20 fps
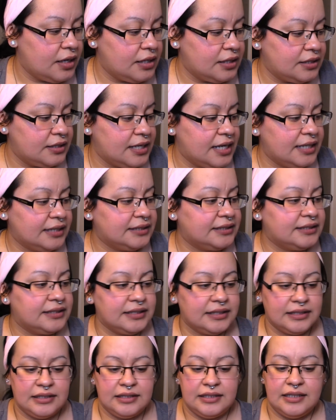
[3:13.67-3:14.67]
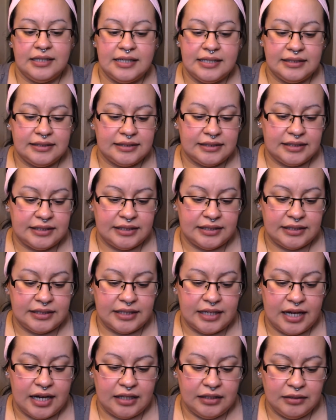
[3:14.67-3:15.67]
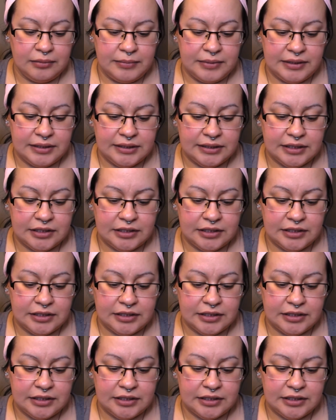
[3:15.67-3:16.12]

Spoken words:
Next is the LMS